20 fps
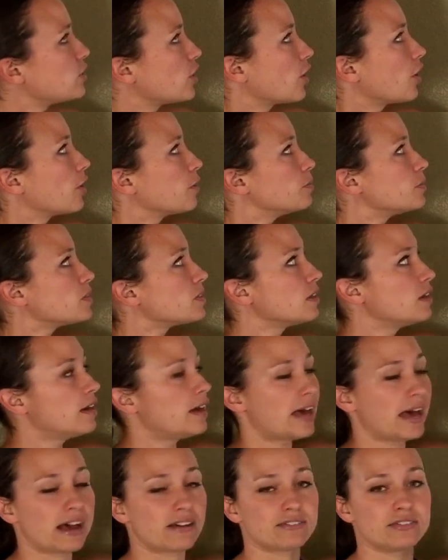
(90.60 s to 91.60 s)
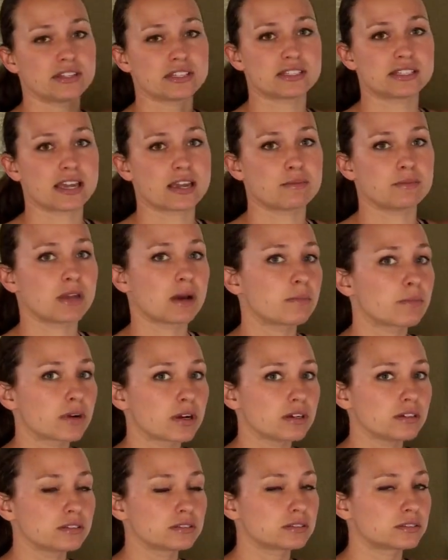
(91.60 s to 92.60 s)
terms have the same
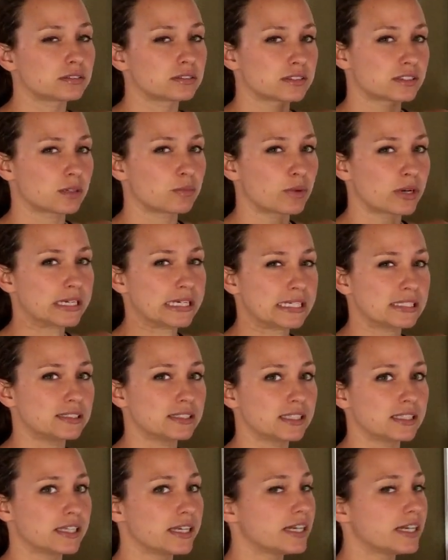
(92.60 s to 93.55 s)
number somewhere hidden in